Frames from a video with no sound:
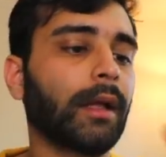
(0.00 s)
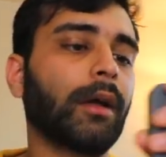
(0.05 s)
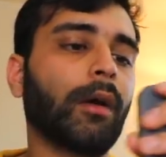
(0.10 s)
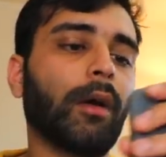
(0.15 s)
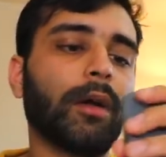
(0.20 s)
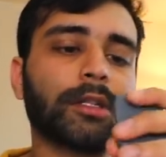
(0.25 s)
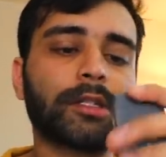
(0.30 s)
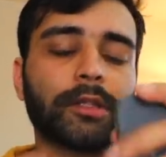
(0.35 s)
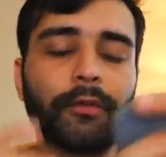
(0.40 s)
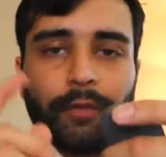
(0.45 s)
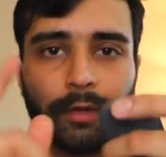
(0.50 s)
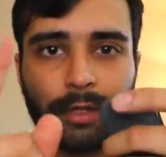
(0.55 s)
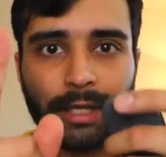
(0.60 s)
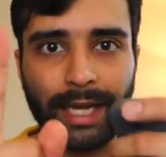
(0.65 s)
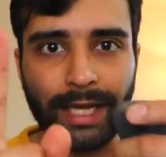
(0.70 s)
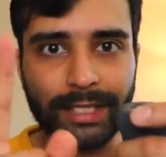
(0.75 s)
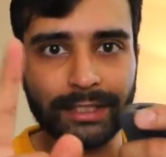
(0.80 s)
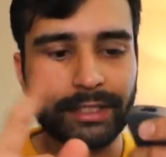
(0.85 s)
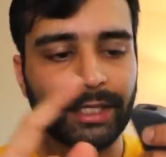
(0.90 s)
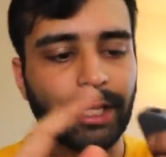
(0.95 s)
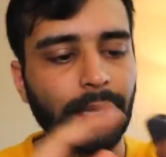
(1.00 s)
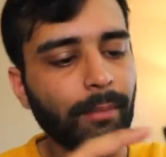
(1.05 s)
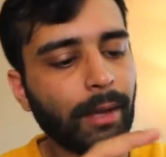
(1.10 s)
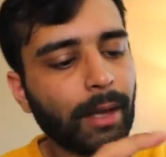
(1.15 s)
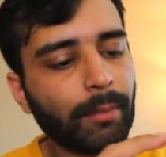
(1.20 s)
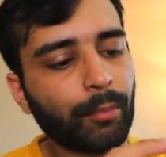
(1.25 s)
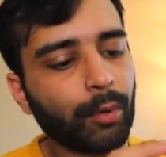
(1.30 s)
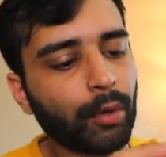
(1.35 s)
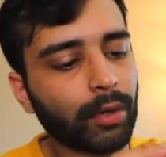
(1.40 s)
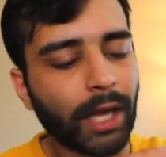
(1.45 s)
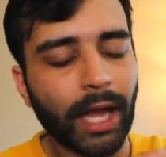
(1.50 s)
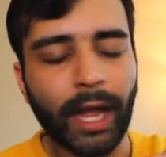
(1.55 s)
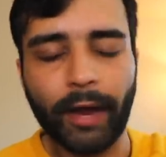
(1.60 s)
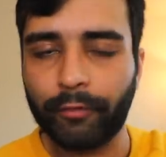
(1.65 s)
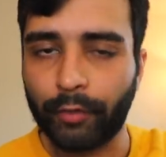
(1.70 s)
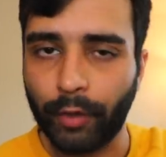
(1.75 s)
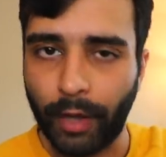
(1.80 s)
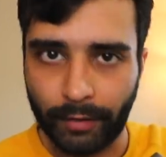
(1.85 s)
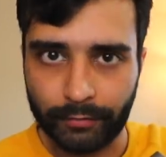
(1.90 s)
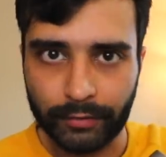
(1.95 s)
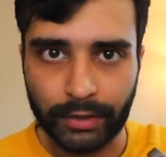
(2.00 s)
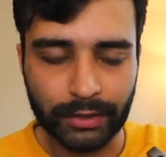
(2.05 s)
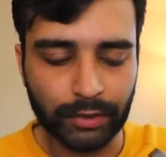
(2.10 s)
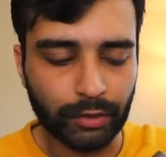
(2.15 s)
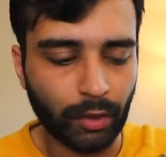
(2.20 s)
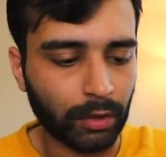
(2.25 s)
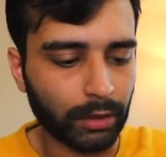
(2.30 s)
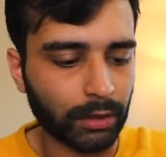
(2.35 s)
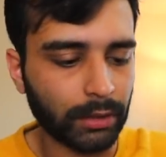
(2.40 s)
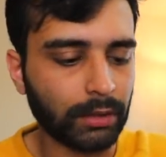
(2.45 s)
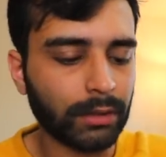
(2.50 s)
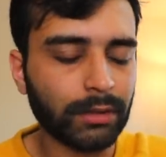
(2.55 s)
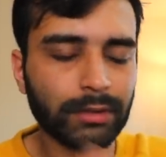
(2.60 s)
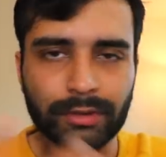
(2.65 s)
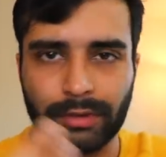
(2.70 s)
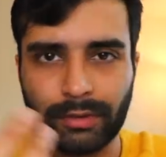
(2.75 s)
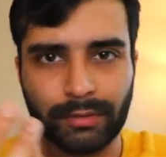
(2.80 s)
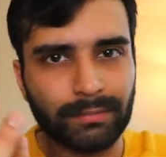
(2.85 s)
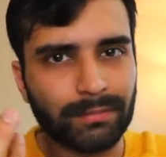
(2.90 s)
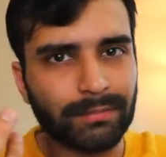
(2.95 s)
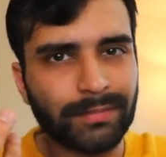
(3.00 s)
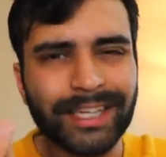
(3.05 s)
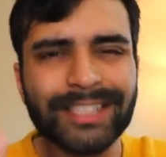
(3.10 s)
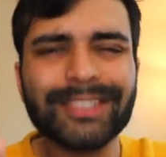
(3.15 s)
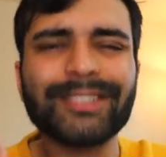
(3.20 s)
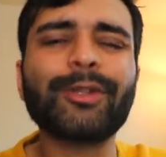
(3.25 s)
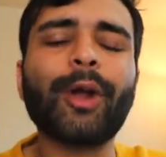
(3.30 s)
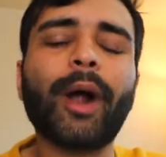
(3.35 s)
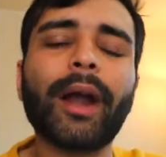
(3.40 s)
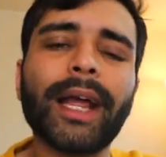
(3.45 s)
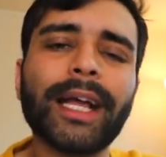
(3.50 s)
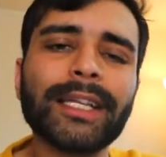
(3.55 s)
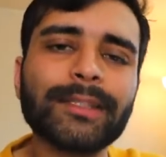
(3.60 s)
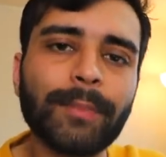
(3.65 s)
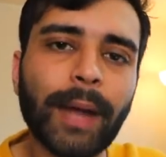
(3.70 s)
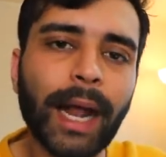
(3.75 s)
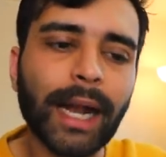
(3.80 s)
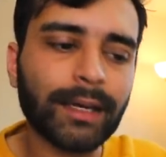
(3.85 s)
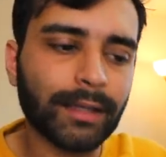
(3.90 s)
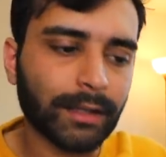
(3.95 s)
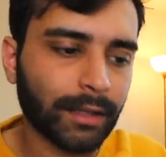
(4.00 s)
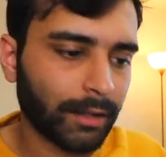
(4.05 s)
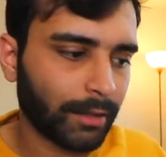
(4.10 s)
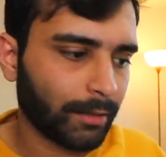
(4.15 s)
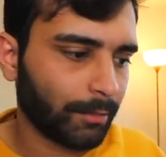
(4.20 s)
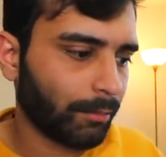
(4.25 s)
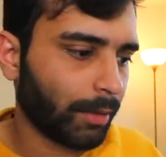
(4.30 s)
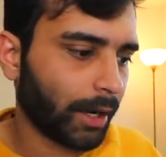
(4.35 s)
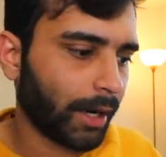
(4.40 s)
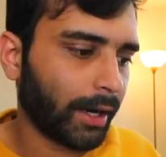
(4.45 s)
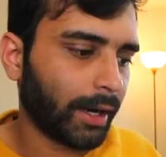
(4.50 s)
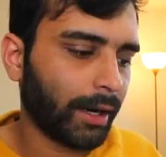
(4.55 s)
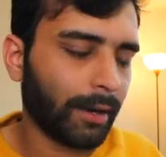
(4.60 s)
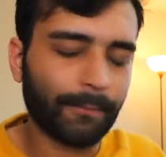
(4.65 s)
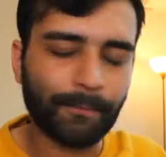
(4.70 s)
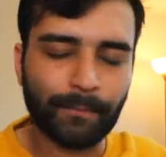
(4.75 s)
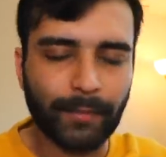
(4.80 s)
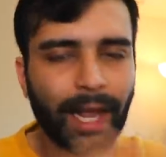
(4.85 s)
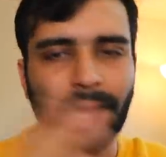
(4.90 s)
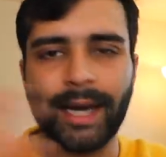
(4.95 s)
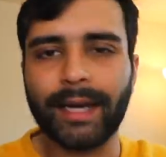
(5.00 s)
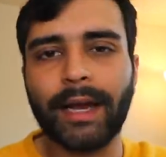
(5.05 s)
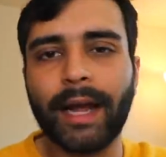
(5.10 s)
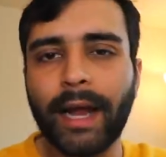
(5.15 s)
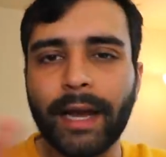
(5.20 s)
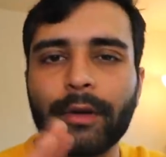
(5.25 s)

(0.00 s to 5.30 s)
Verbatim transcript: also for the HDMI port I have to have this dongle so it's not as bad but I,